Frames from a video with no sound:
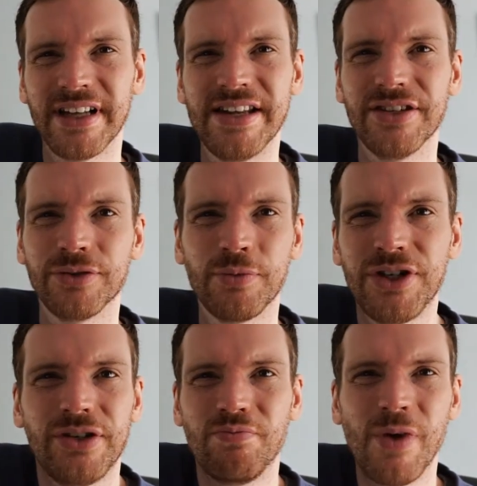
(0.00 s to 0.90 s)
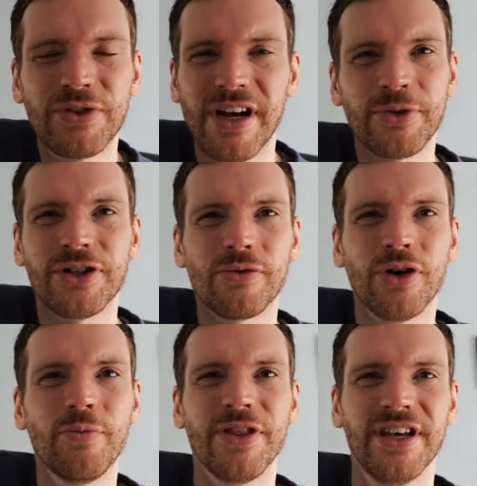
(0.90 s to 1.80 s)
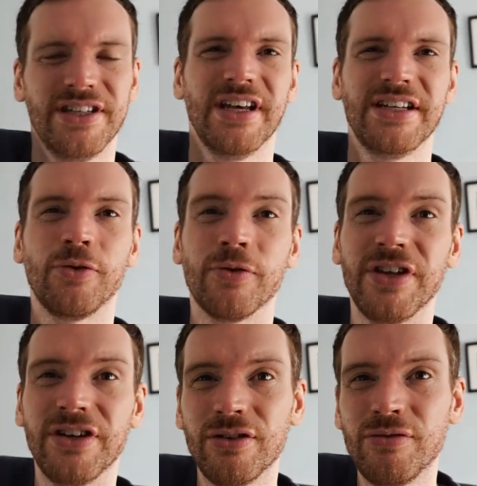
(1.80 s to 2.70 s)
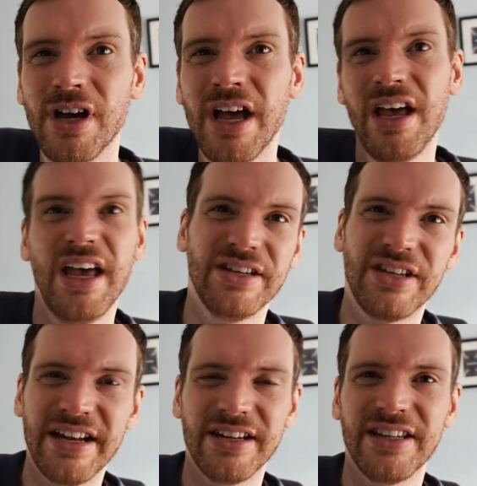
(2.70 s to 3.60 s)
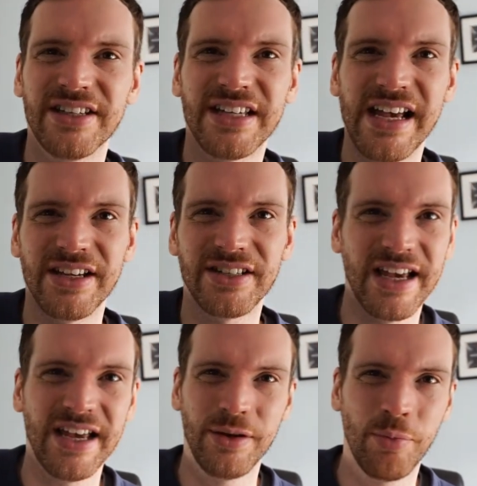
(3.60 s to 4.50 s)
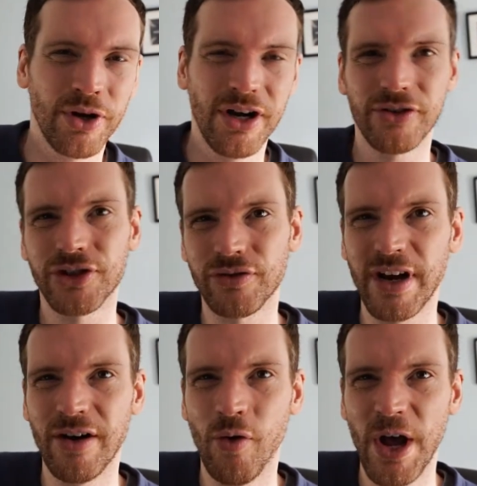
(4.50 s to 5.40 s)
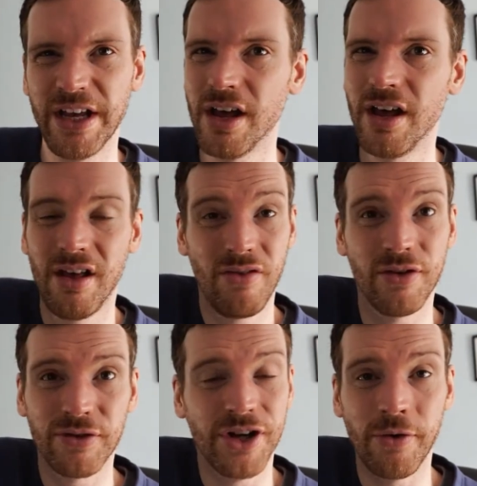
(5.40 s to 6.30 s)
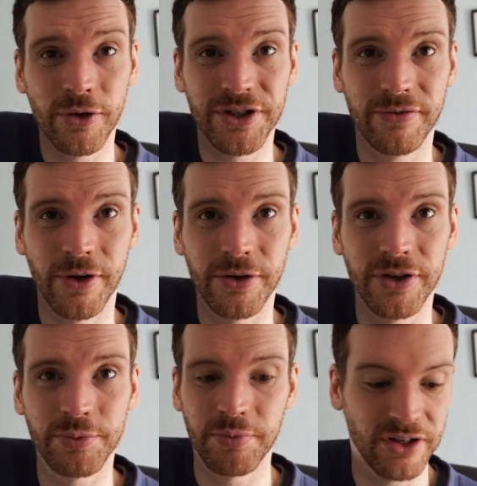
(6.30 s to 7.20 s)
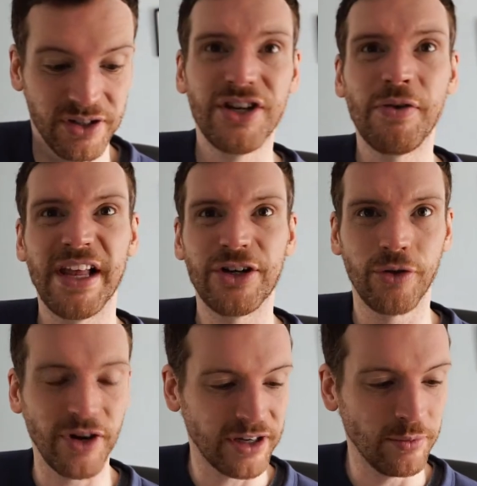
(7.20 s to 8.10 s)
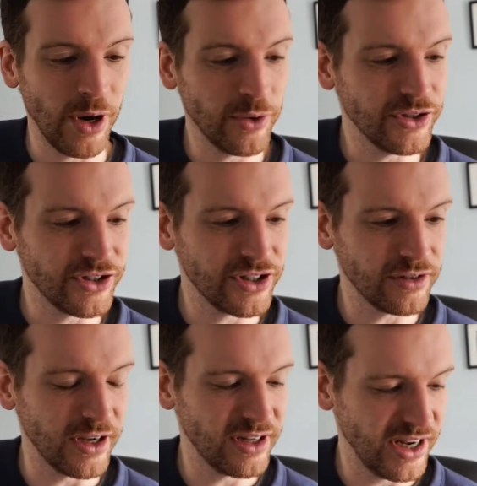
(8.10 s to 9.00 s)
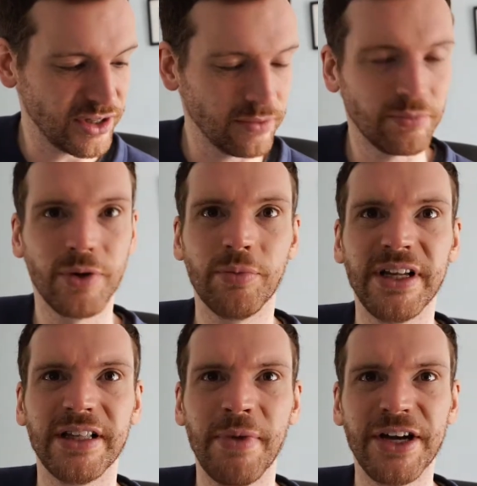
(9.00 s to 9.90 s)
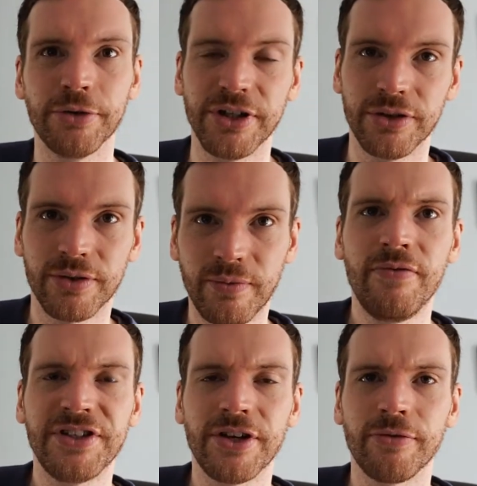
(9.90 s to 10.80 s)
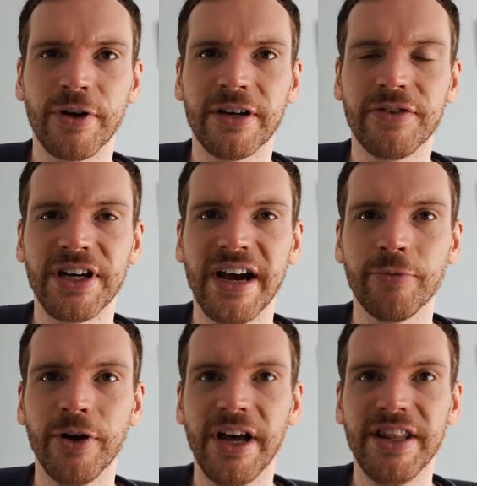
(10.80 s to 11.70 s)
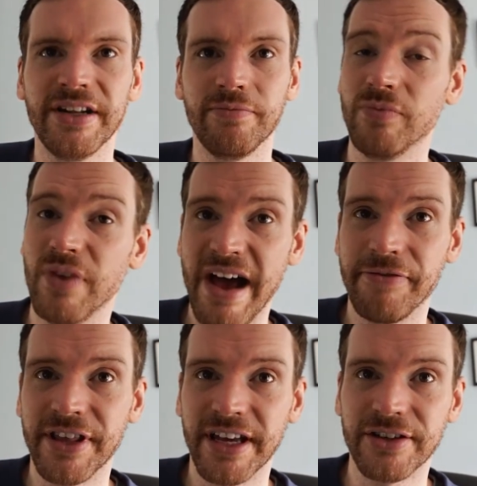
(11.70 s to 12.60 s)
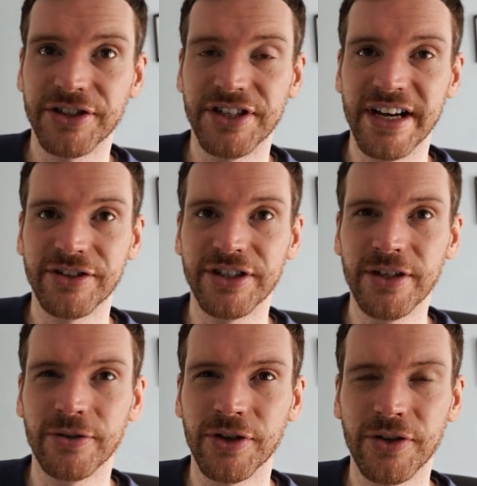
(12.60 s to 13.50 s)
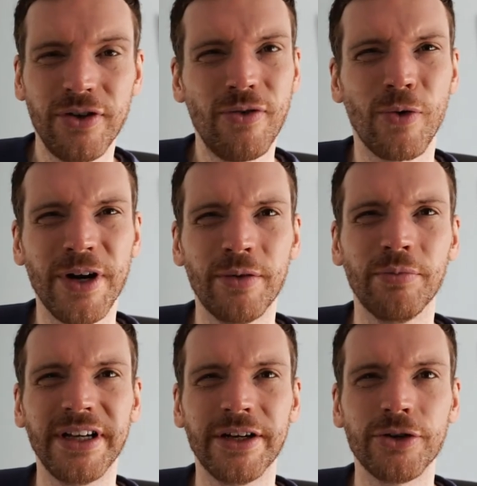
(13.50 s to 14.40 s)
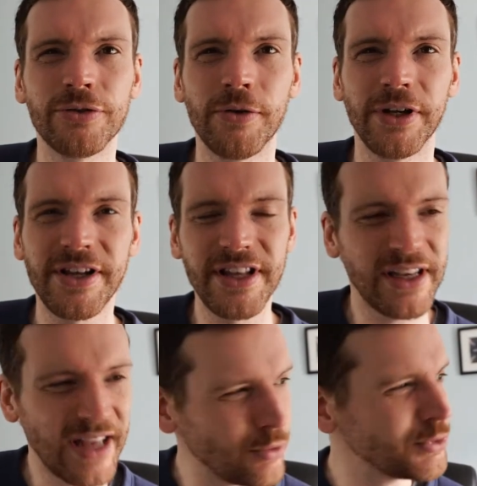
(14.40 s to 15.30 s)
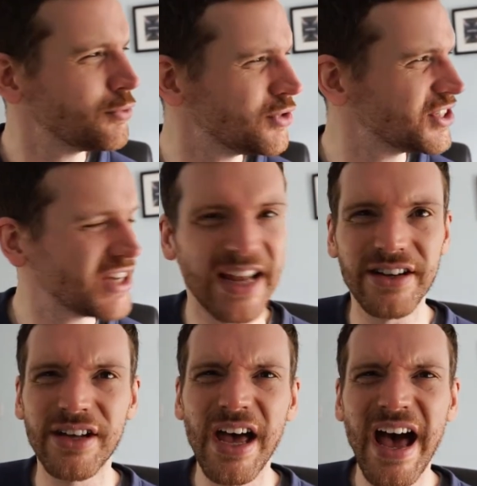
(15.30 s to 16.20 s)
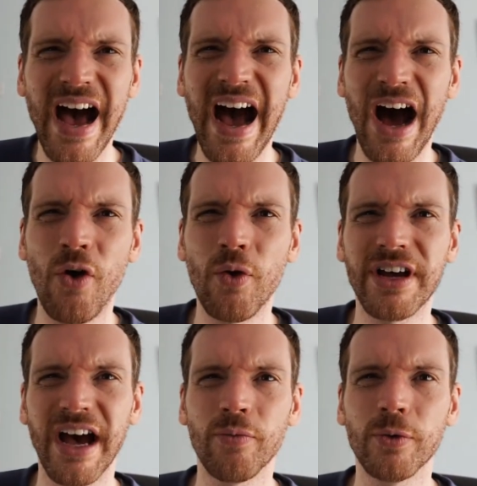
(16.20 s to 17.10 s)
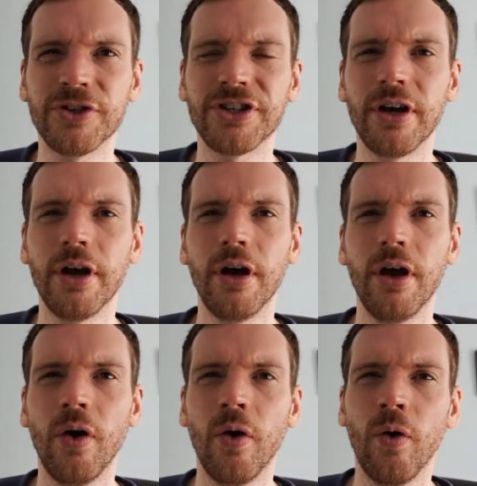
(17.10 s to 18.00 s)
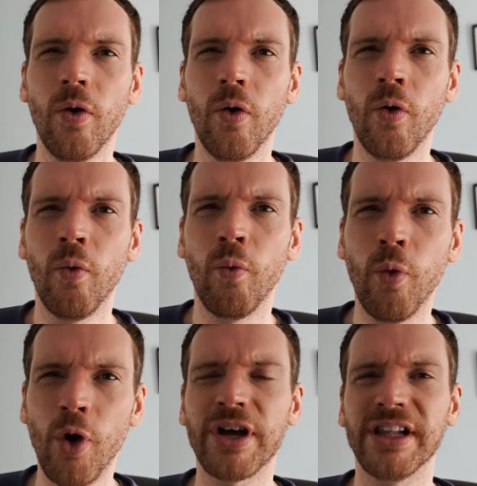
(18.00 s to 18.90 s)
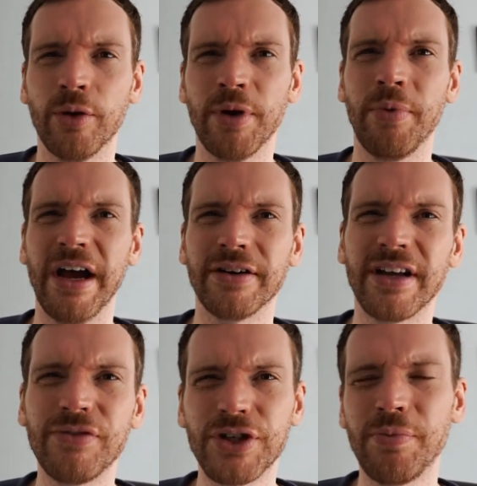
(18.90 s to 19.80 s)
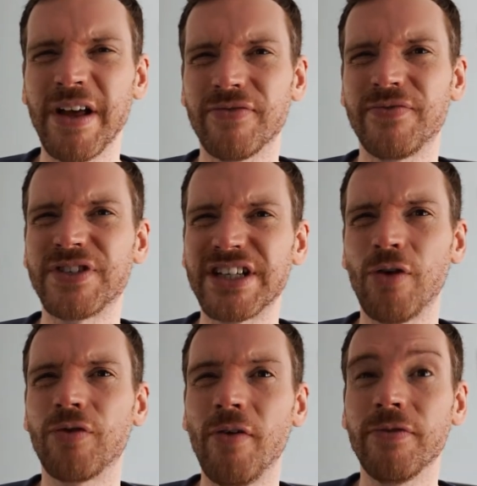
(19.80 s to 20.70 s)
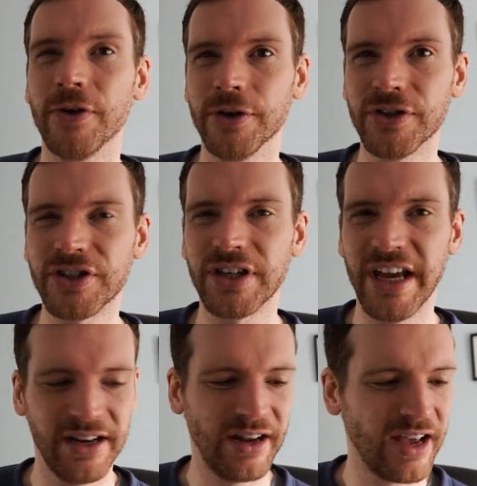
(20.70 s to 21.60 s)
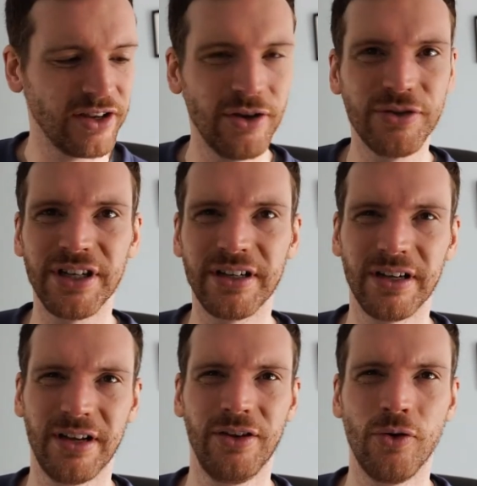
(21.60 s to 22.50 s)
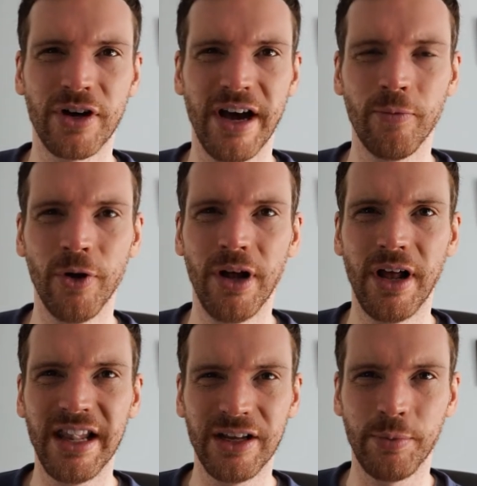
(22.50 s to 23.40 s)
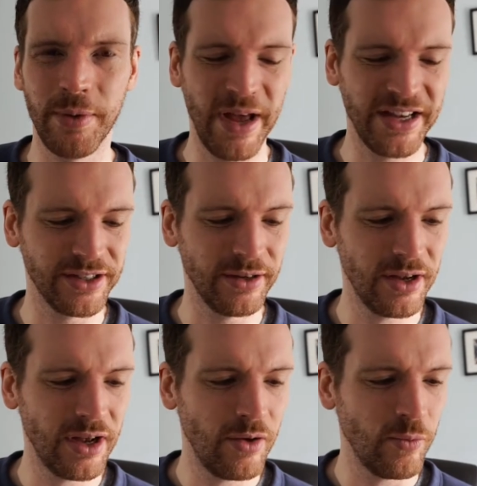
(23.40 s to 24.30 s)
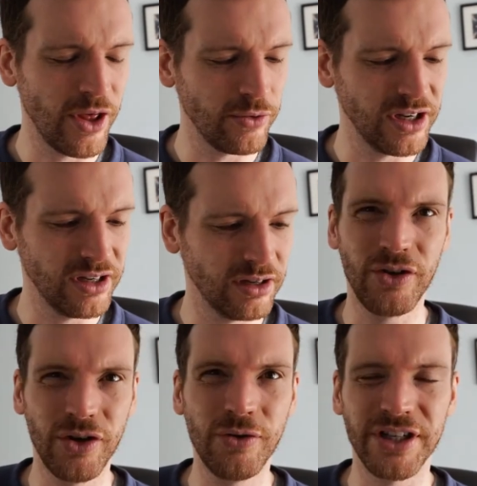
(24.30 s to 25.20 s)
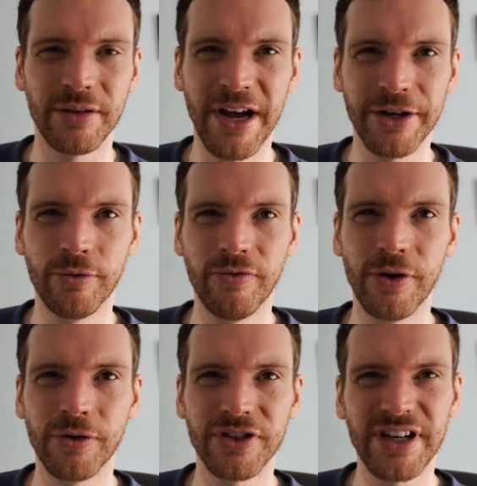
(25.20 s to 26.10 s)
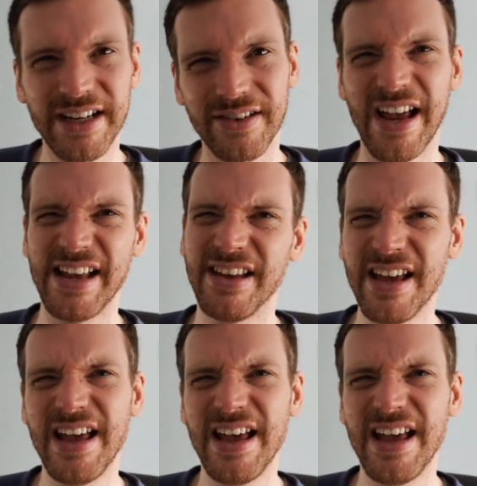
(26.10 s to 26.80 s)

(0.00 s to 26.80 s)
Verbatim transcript: lens, which most cameras don't come with these days, or if they do, it's hidden in the settings here. You put it on straight away, there is no autofocus because there's no electronic components to it. It's completely manual, it just fits on the ring of your camera and then everything else is down to you. So you're in complete control. And I think it helps you understand how cameras work a little bit better and gives you a bit of self-confidence in using your camera a little bit better with only using the manual focus, kind of get